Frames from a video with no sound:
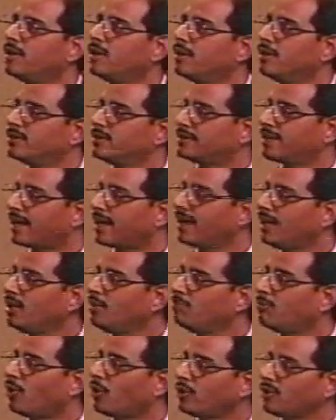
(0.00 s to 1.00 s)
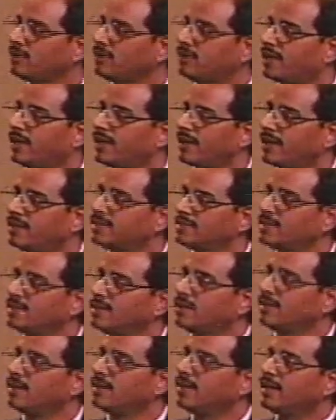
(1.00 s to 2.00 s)
Second important thing is,
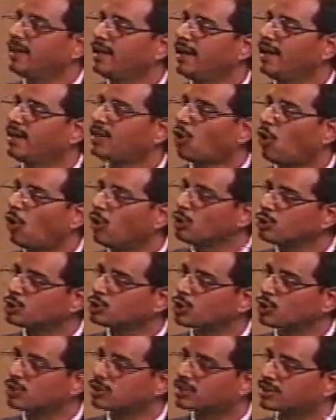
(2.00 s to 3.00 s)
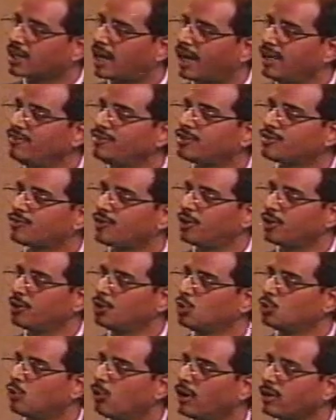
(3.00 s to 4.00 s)
it also drives for
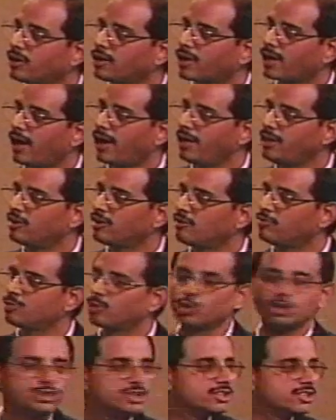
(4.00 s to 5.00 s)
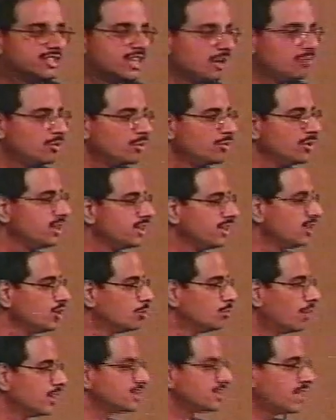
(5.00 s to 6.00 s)
you what kind of process capability
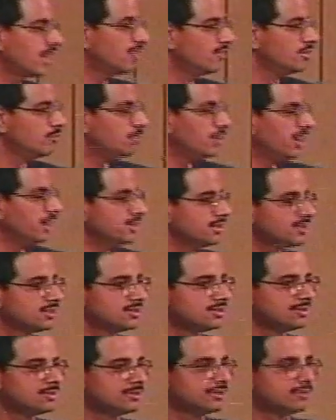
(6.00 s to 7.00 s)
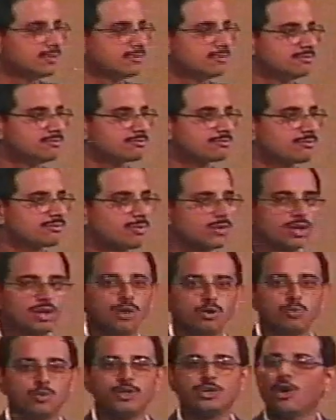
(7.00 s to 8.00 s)
you must have in place.
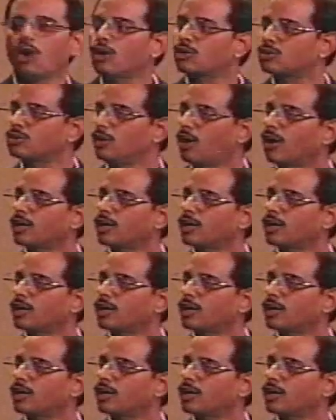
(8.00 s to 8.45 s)
We talked a lot